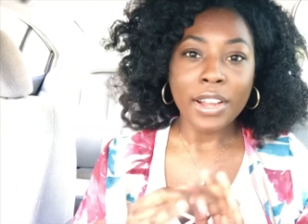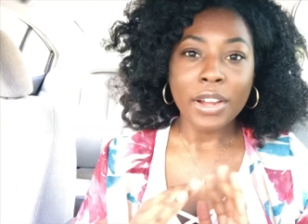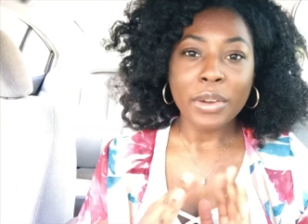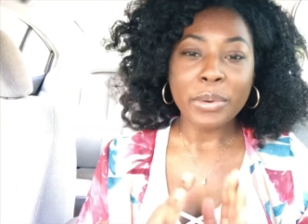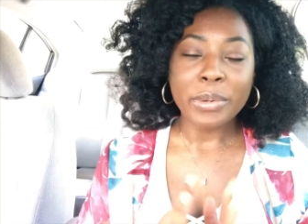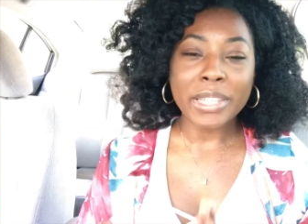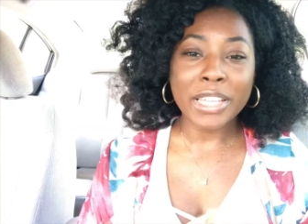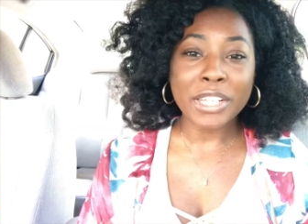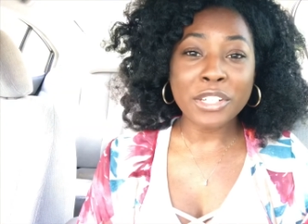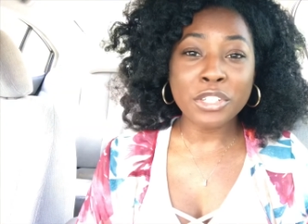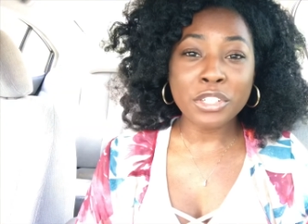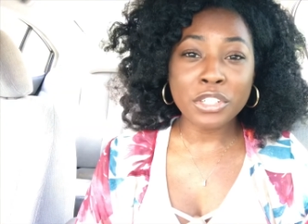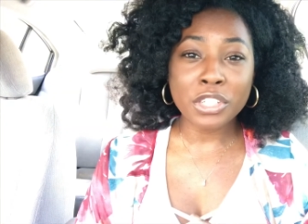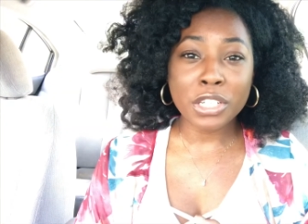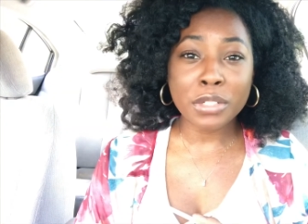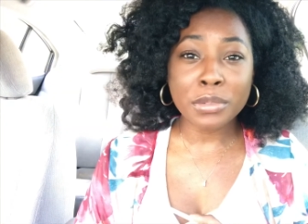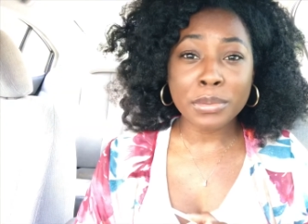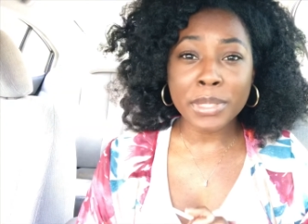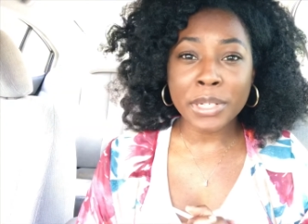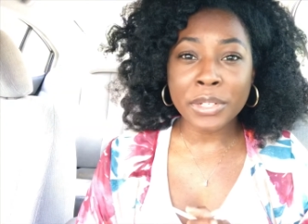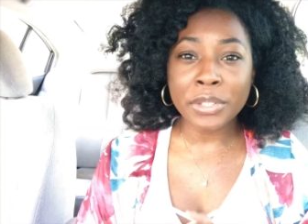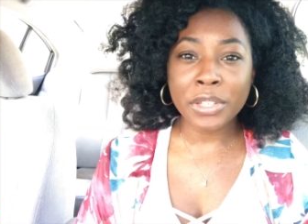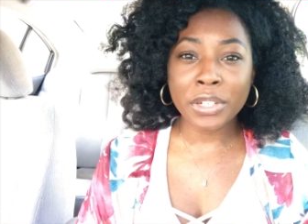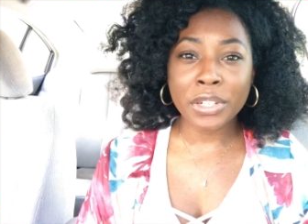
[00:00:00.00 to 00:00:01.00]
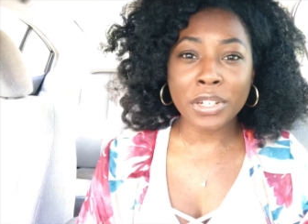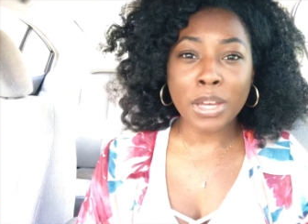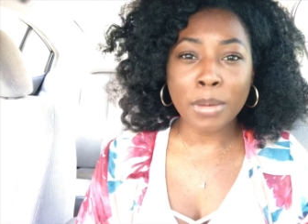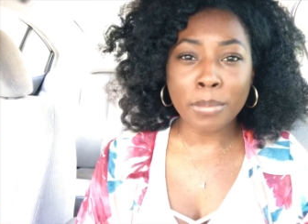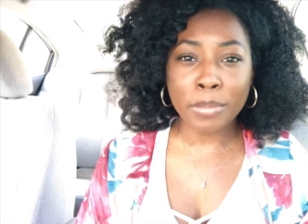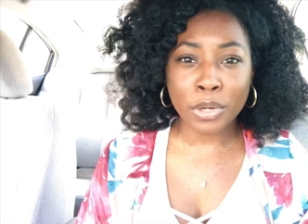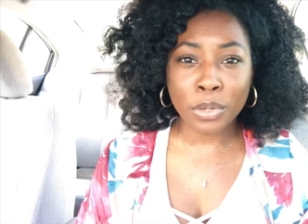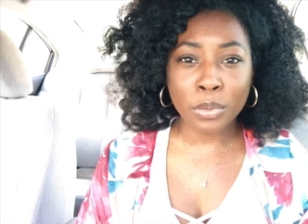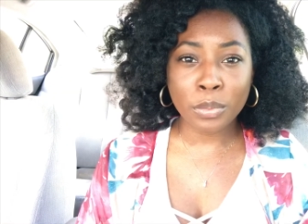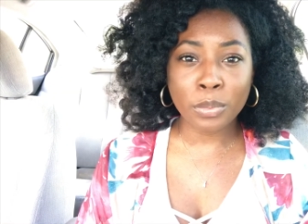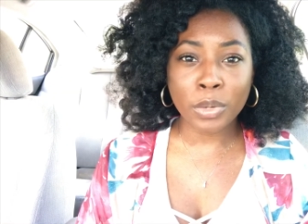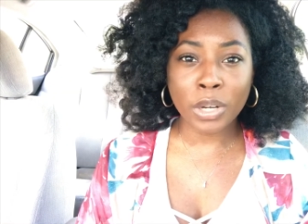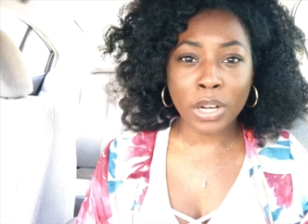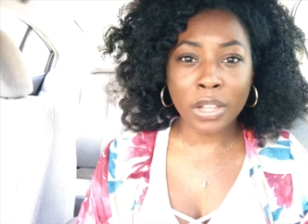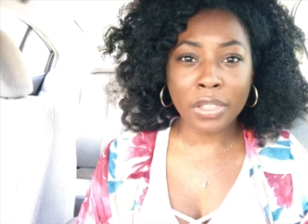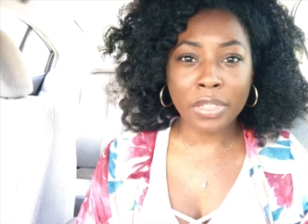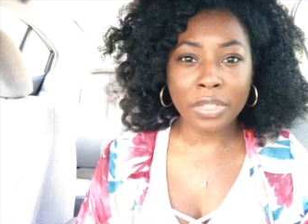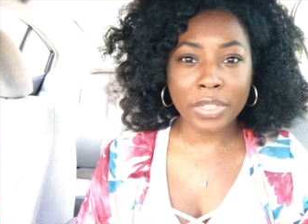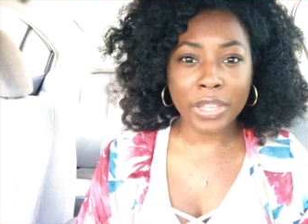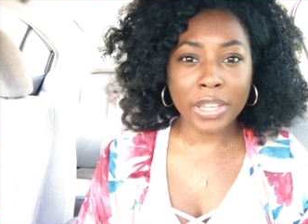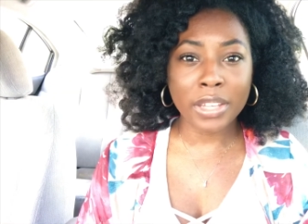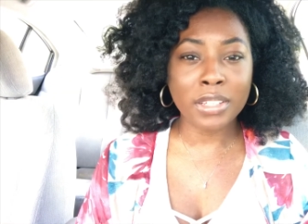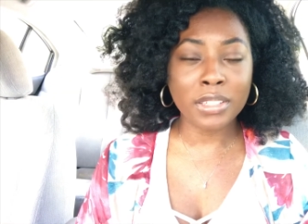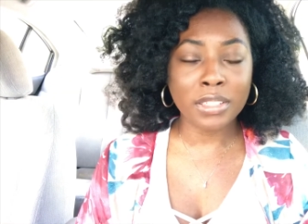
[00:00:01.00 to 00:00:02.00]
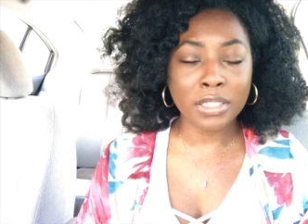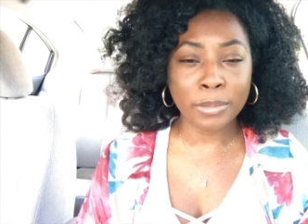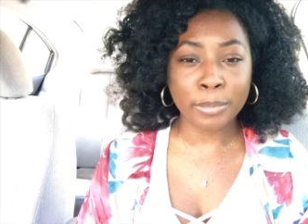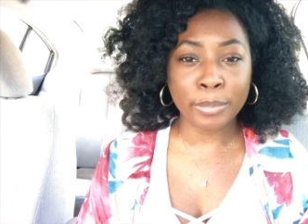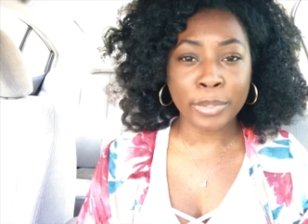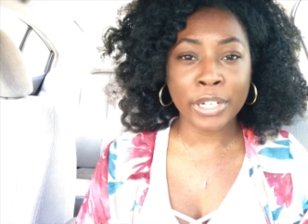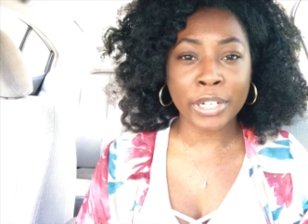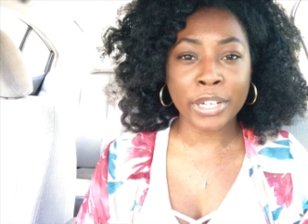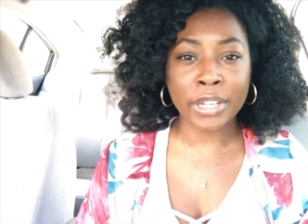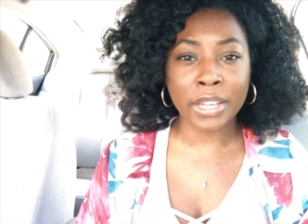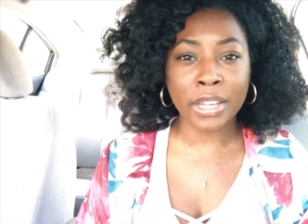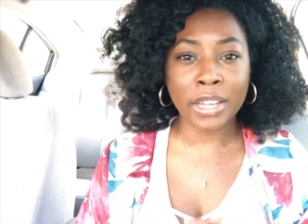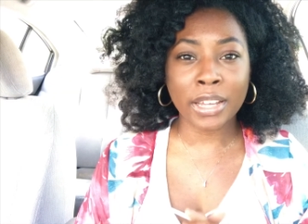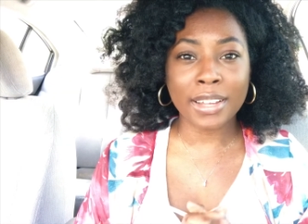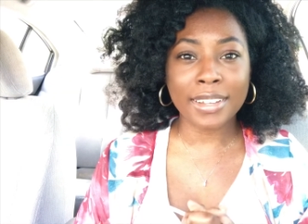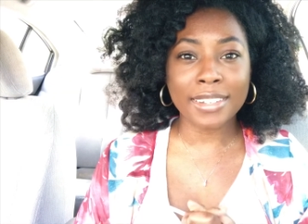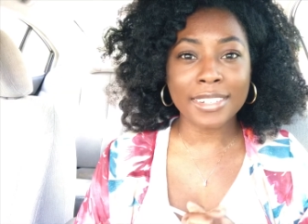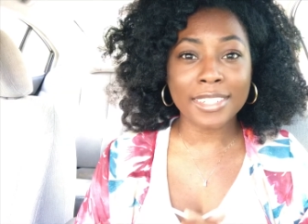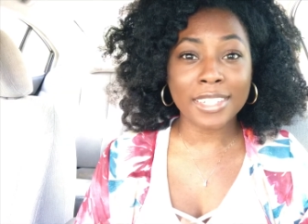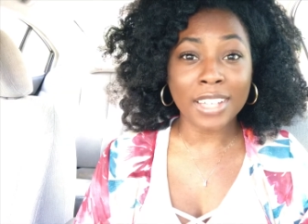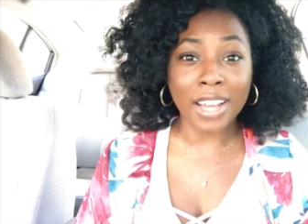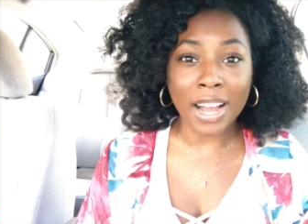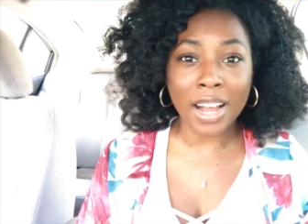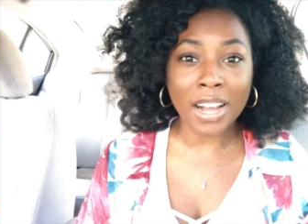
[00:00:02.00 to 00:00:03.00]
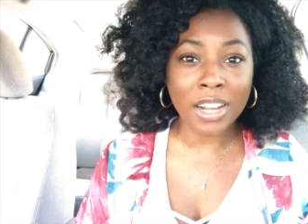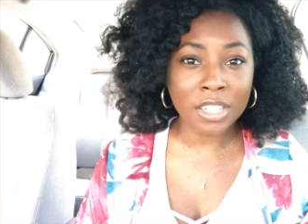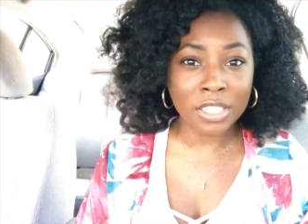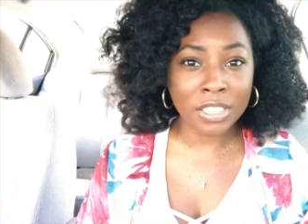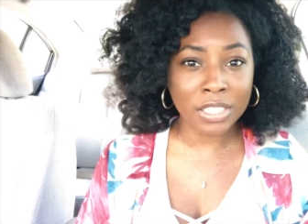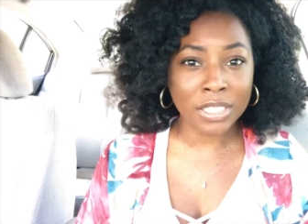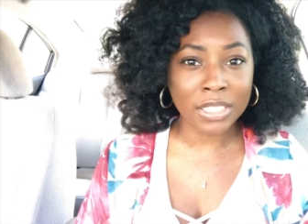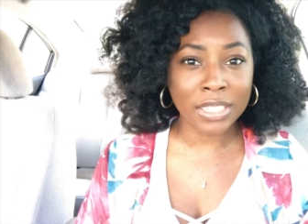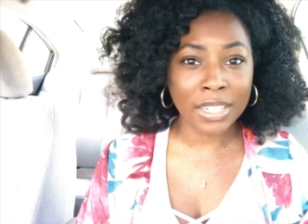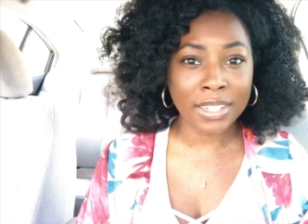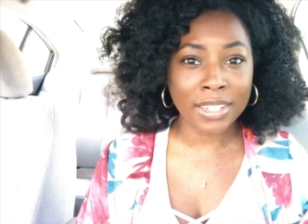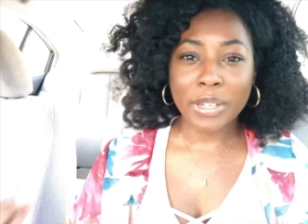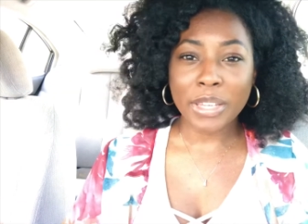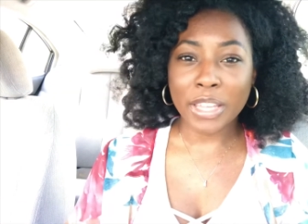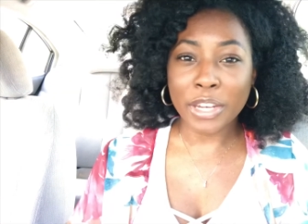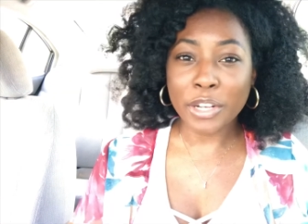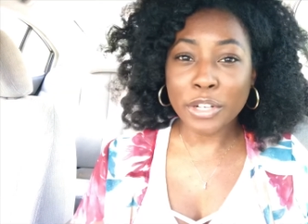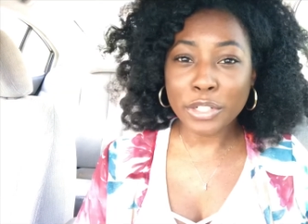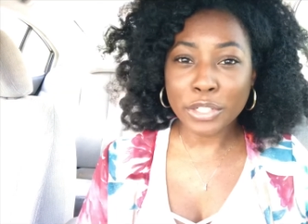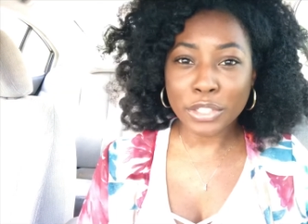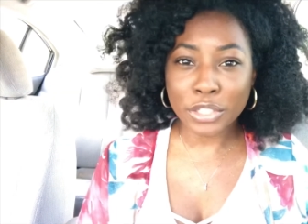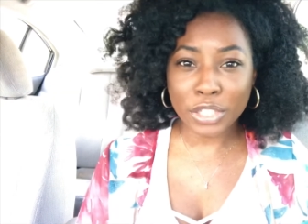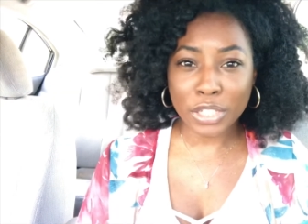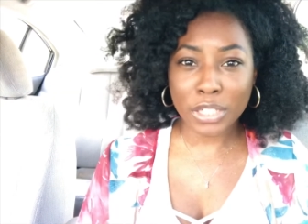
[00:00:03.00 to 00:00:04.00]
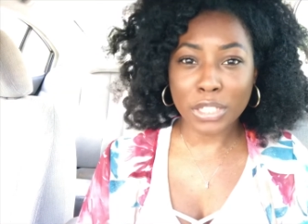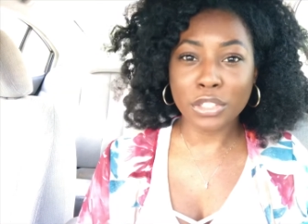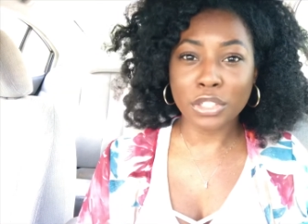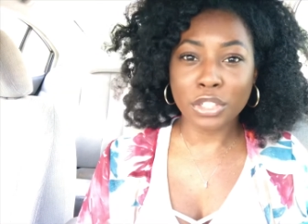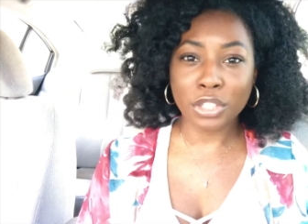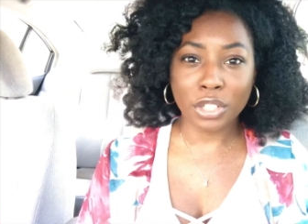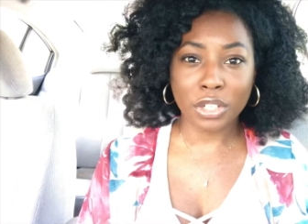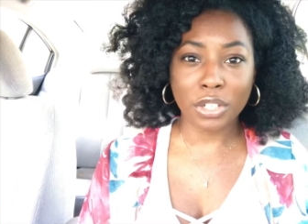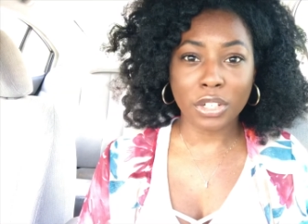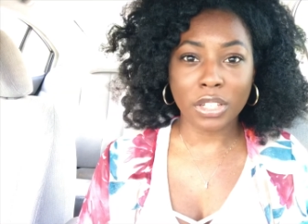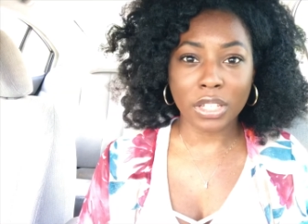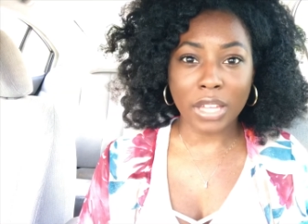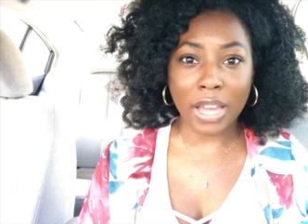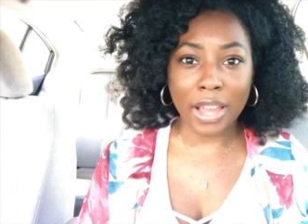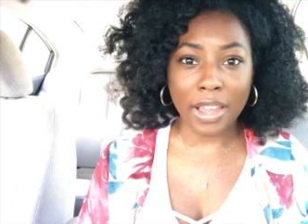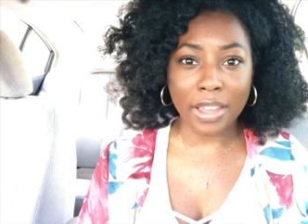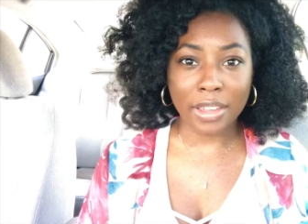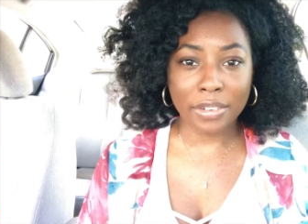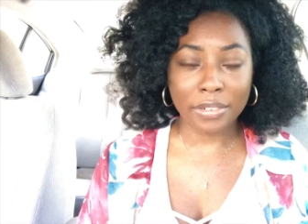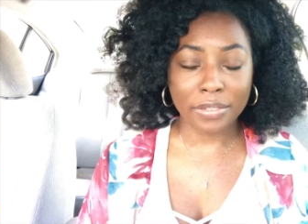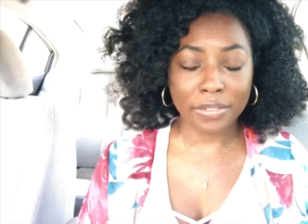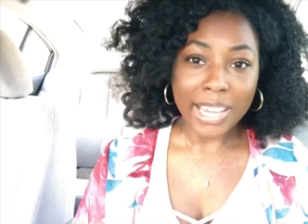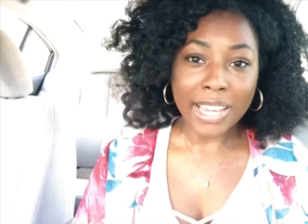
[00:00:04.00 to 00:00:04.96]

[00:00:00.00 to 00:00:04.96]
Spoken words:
Relationships are the number one thing to bring toxic energy to your life.